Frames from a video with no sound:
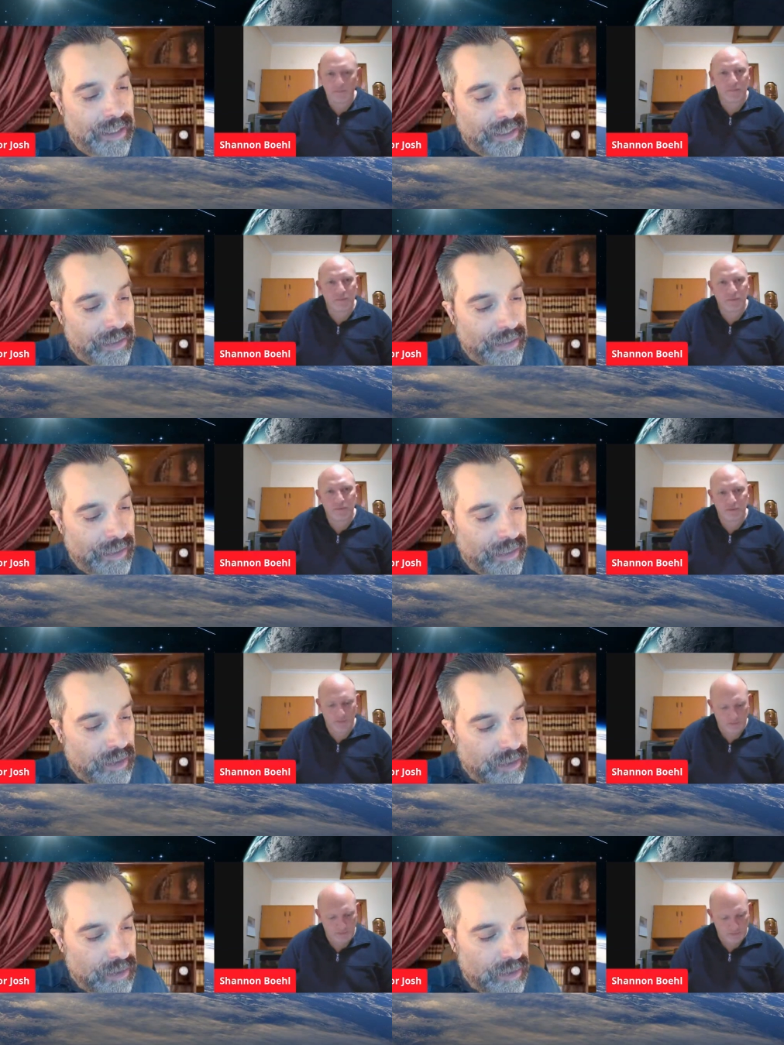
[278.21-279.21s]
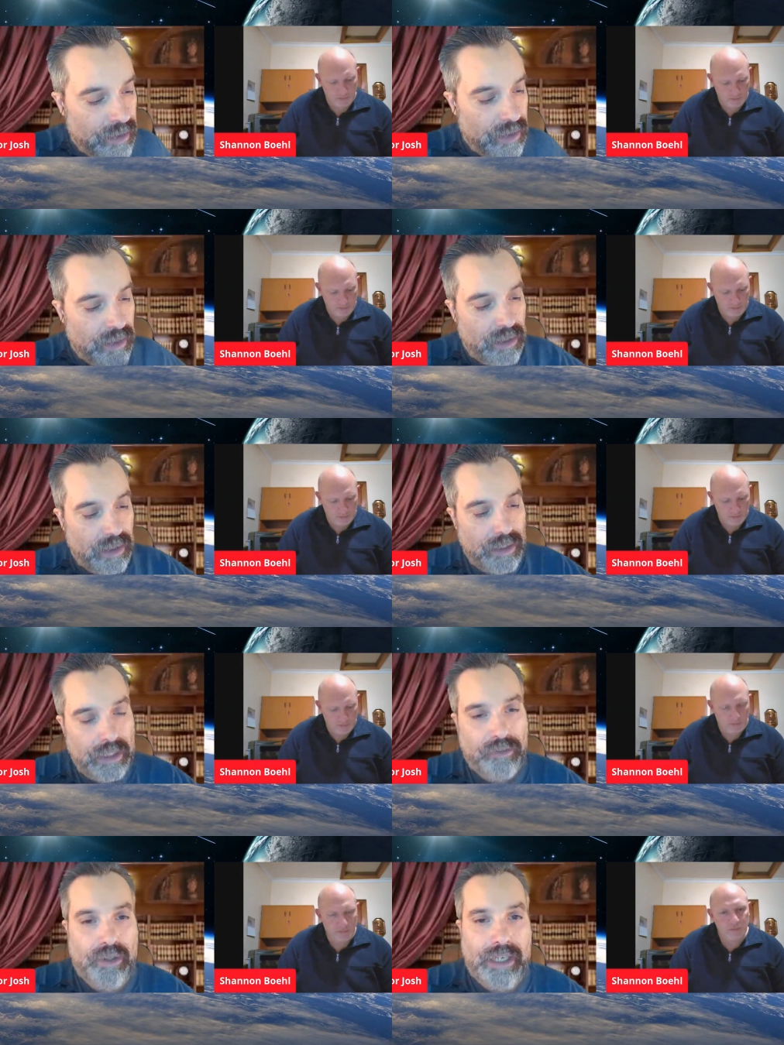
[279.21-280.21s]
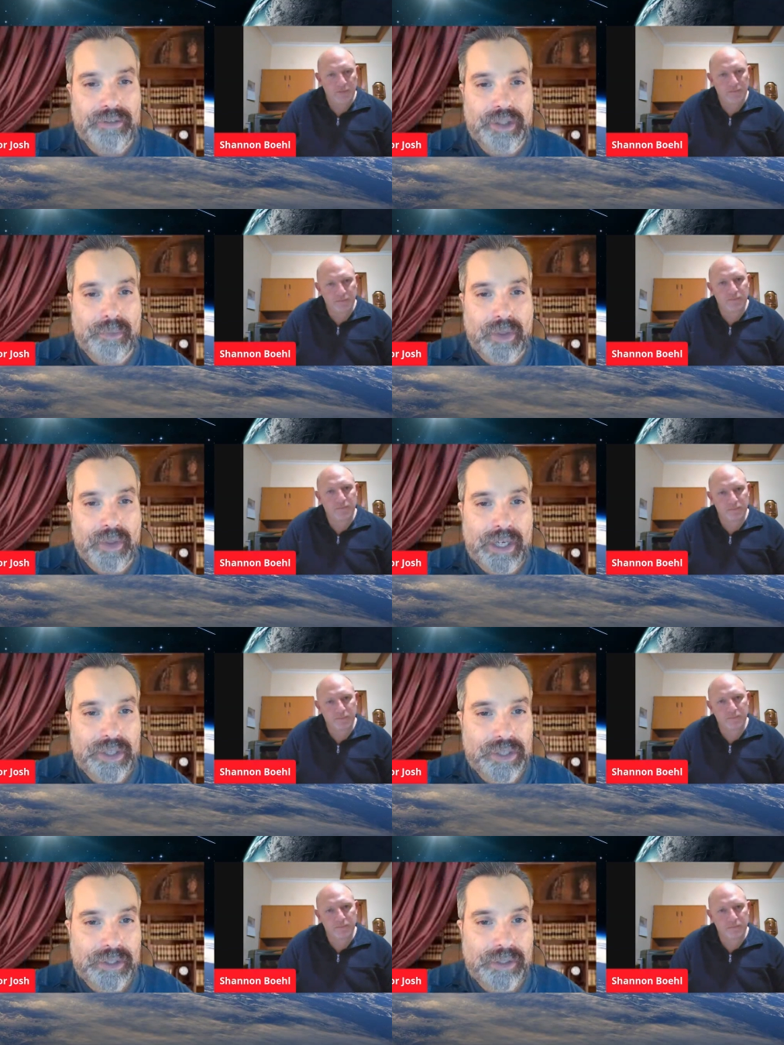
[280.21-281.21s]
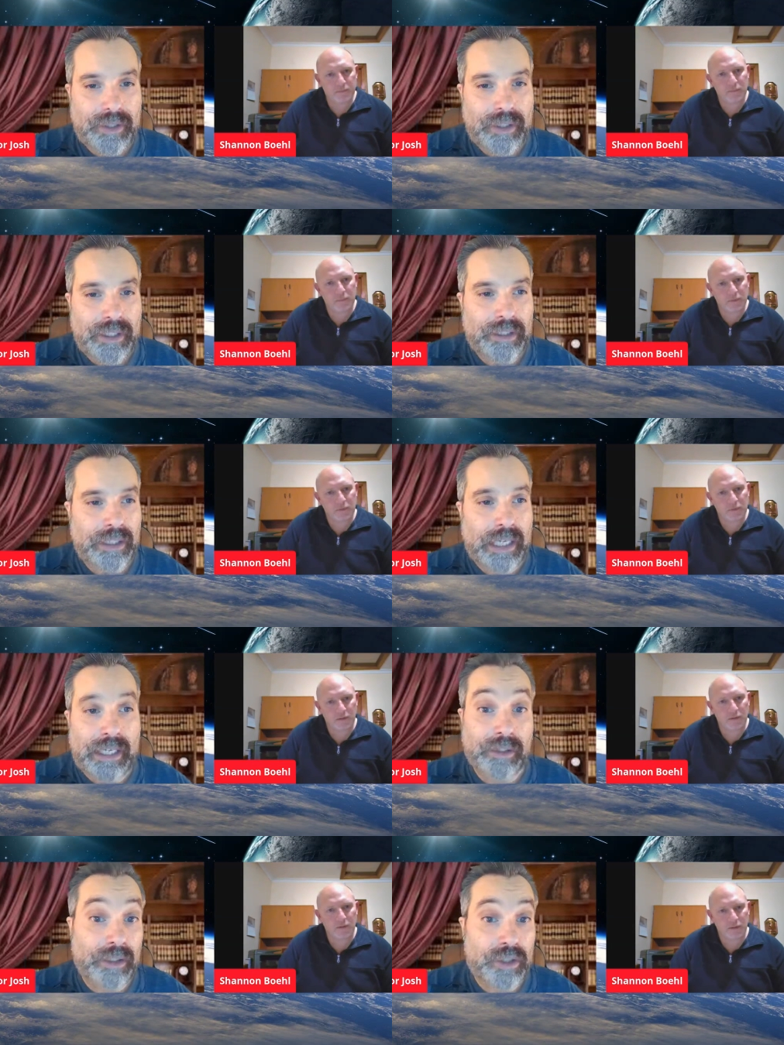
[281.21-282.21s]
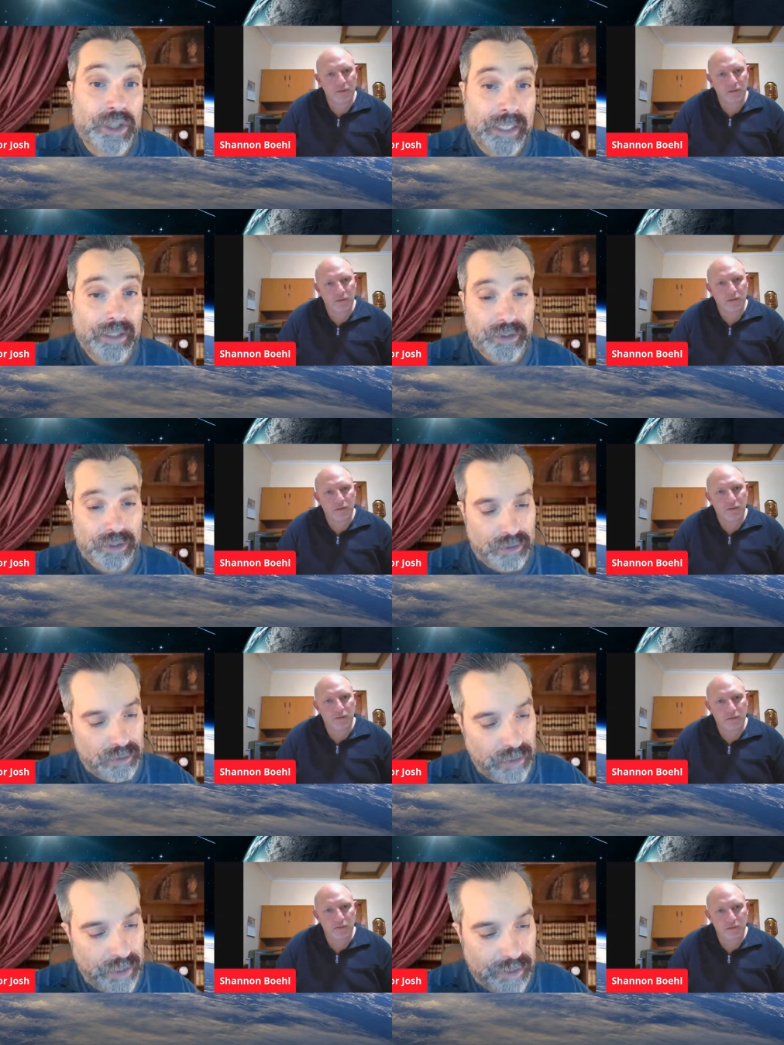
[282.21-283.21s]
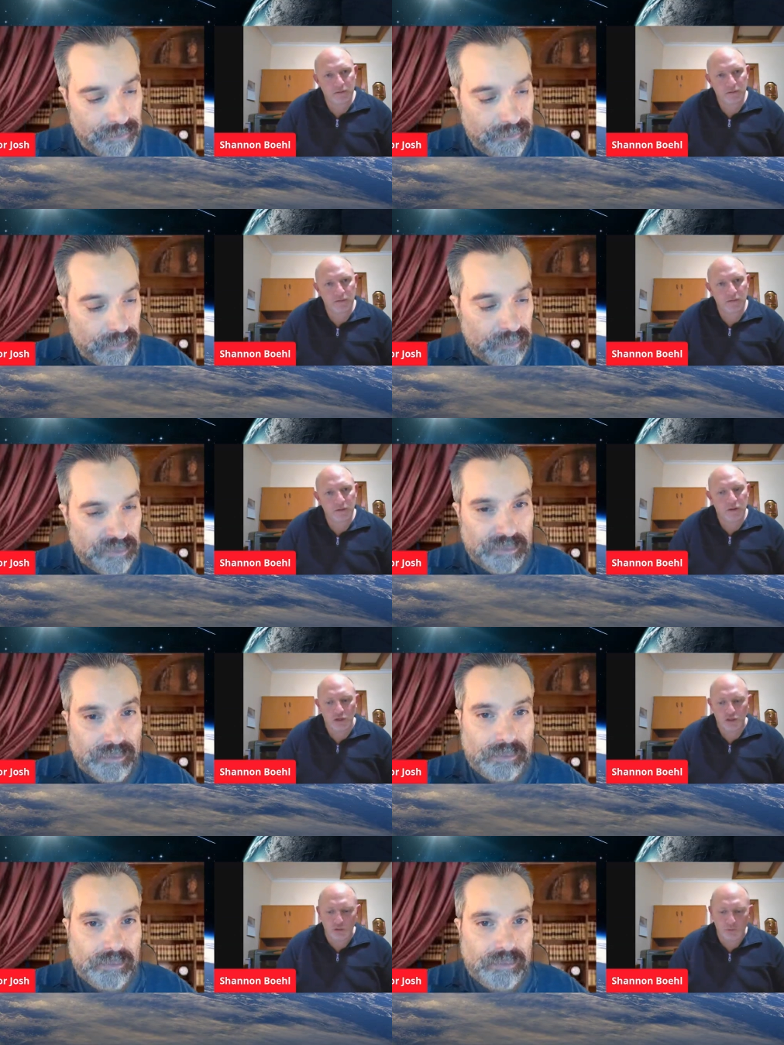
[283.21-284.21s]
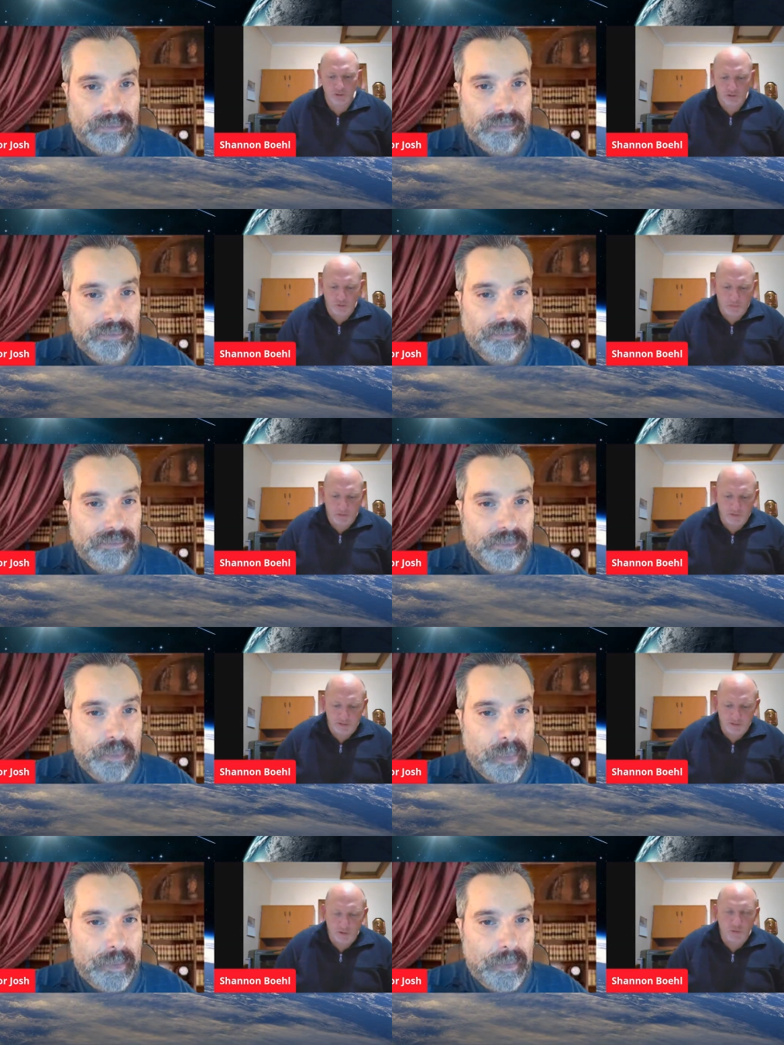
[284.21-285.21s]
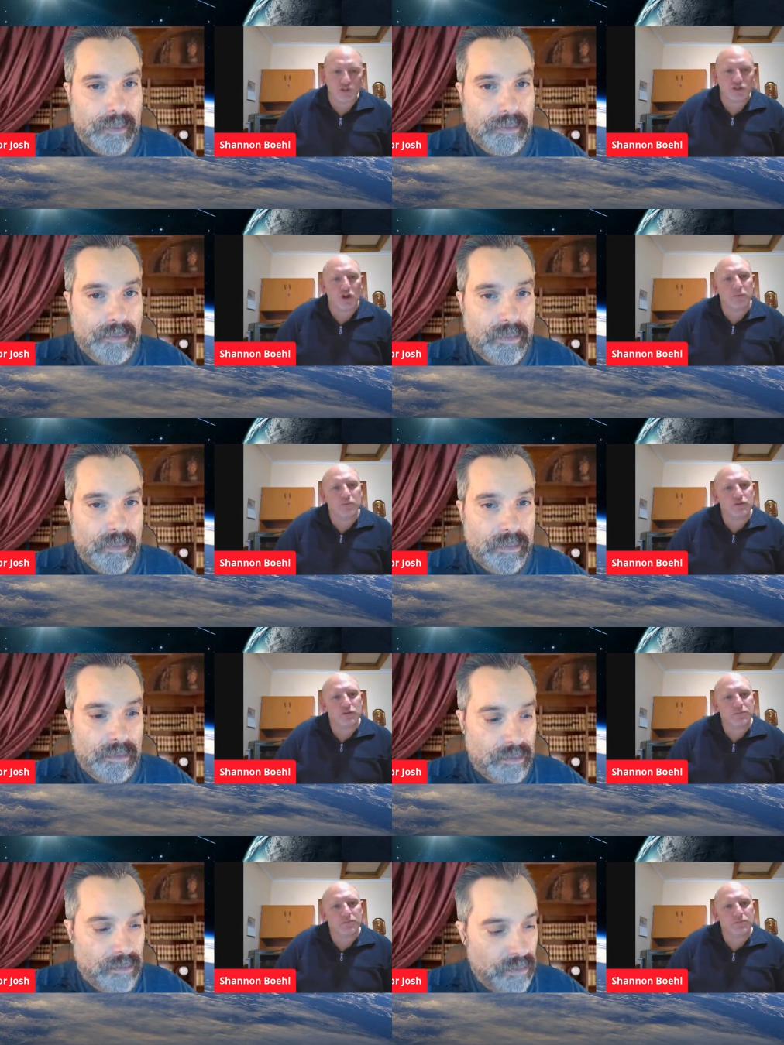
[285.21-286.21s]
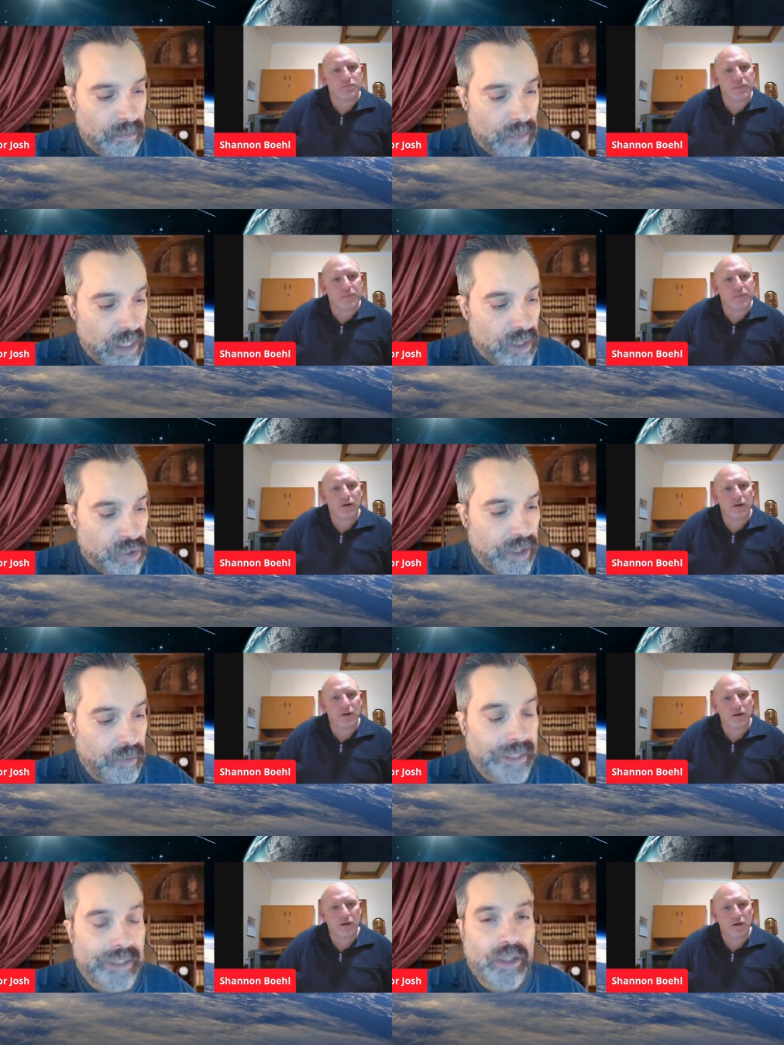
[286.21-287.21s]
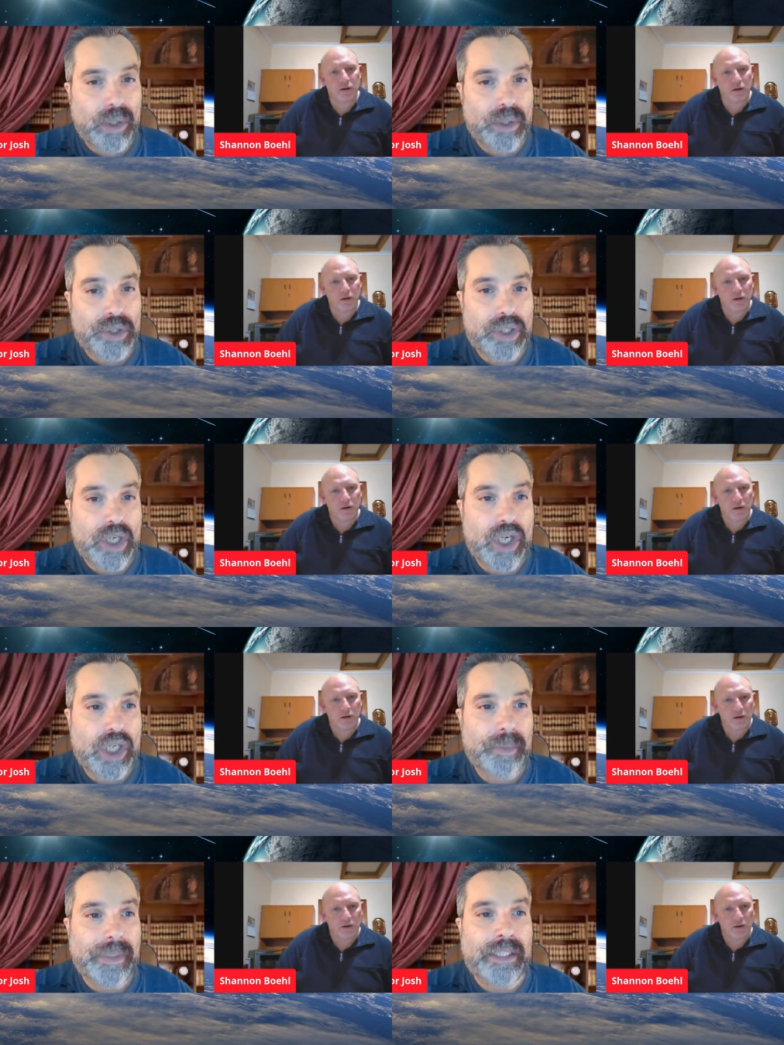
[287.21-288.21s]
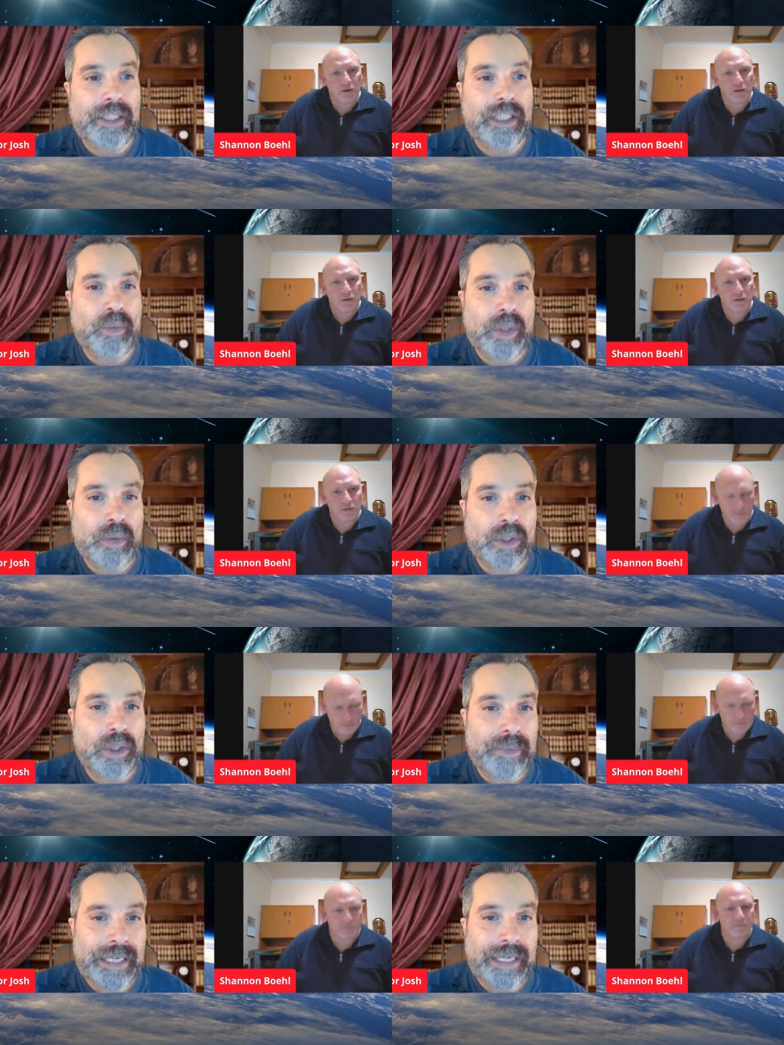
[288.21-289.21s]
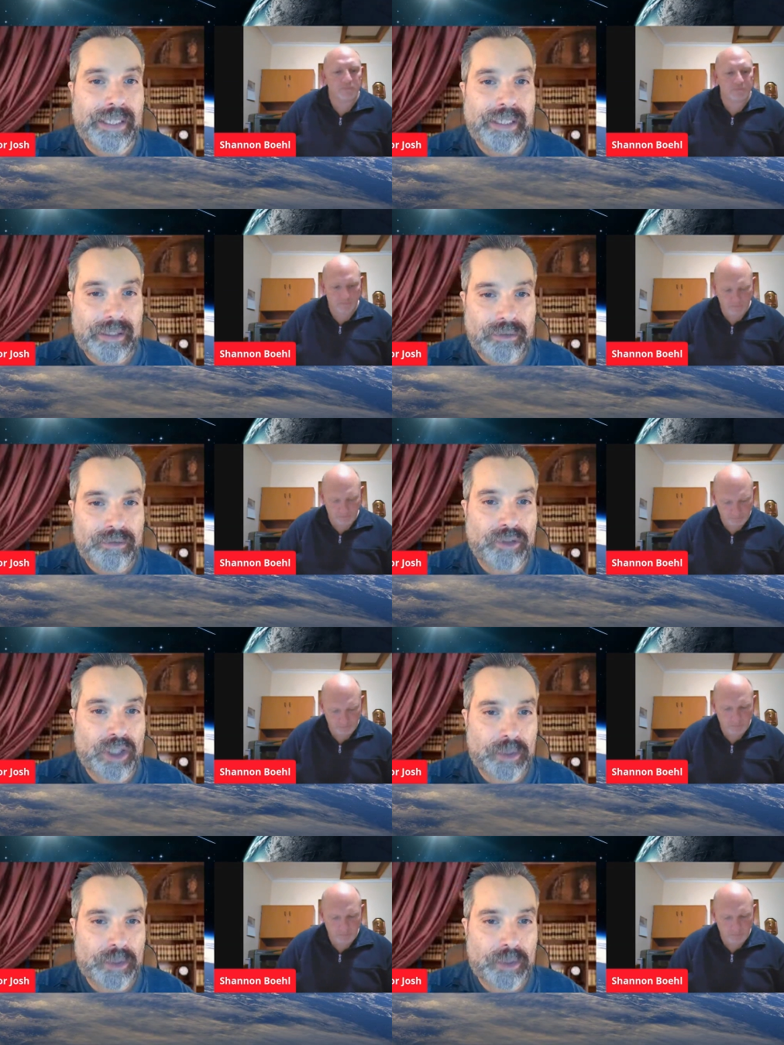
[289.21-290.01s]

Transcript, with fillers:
Speaker 1: and then if you have some thoughts and then I'll interject. Okay.
Speaker 2: Do, do you want me to read the whole psalm,
Speaker 1: Pastor? Go and read the whole psalm, and then we will go back verse